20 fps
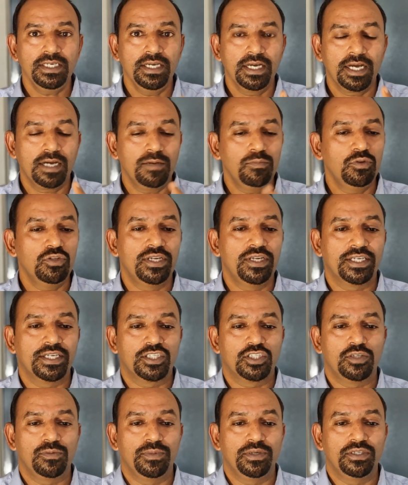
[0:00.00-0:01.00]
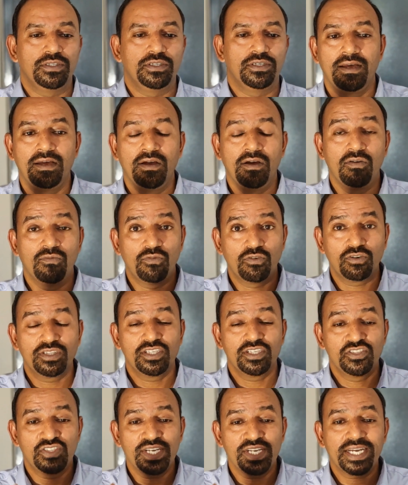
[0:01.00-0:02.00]
Come to the next page. For the
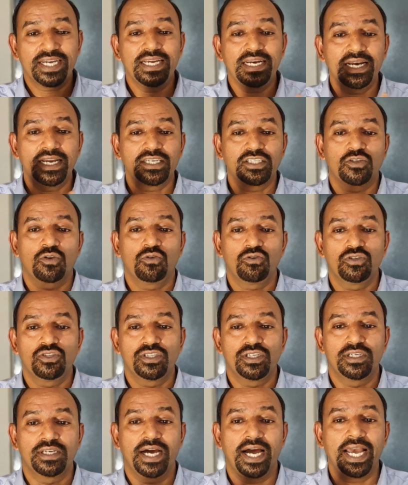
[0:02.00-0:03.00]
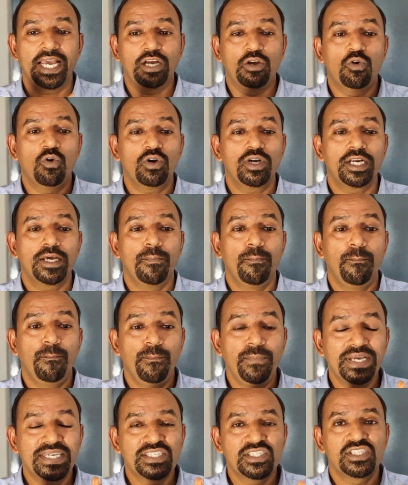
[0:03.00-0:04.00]
second last question, I got a
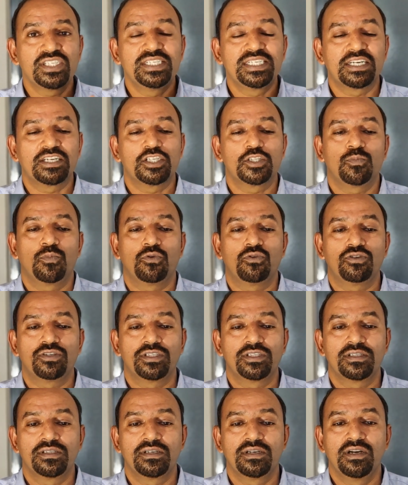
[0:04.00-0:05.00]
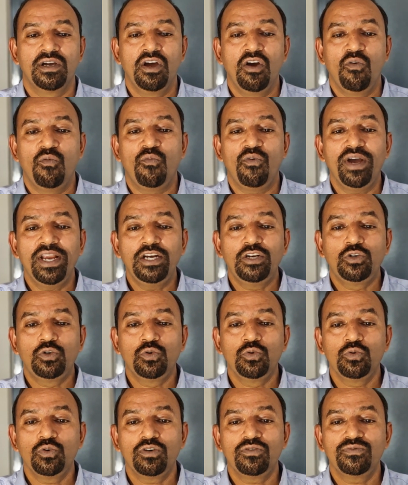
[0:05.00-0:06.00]
mixed response. While
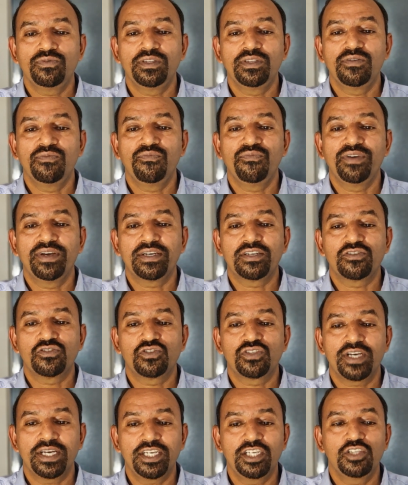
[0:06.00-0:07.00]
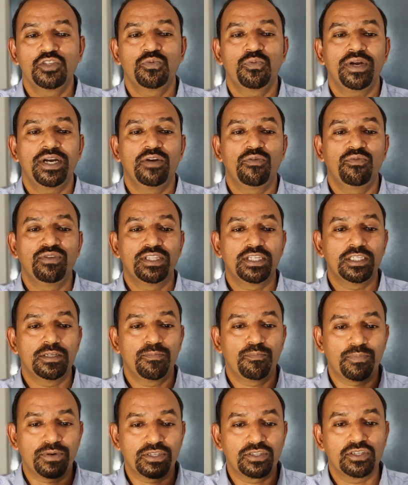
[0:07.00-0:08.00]
2 of them were satisfied with the
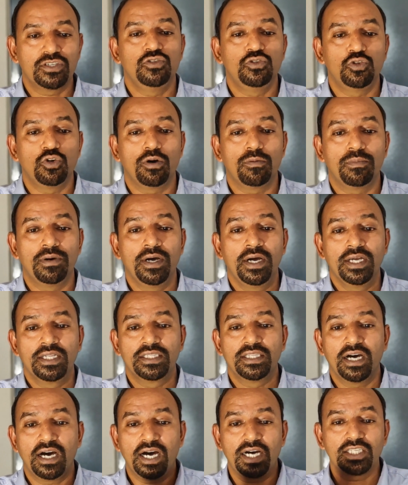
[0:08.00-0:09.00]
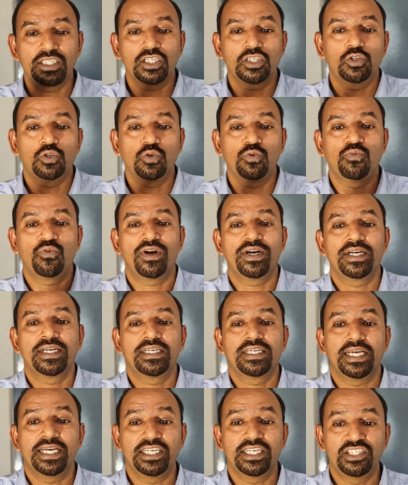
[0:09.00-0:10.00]
present job, the other 2
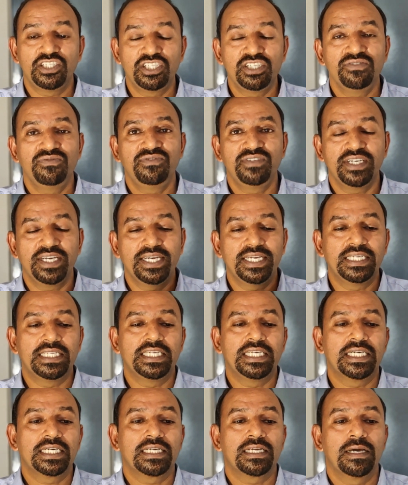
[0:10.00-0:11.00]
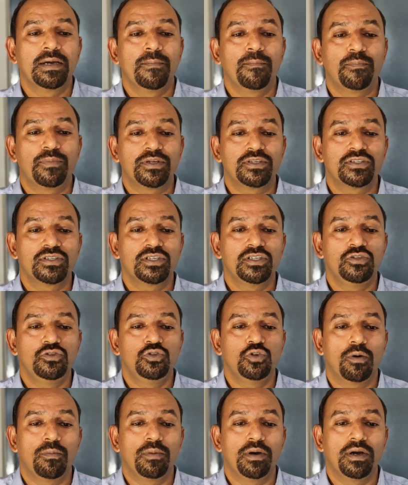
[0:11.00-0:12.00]
wanted a shift in their present
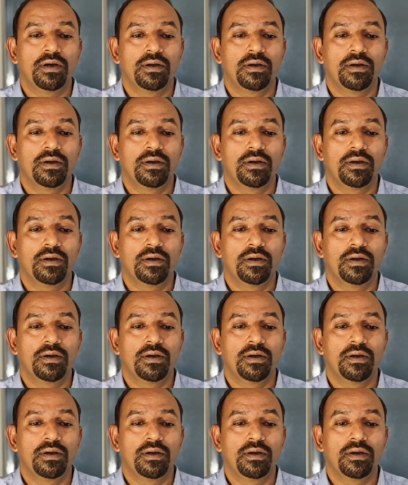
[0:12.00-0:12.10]
job.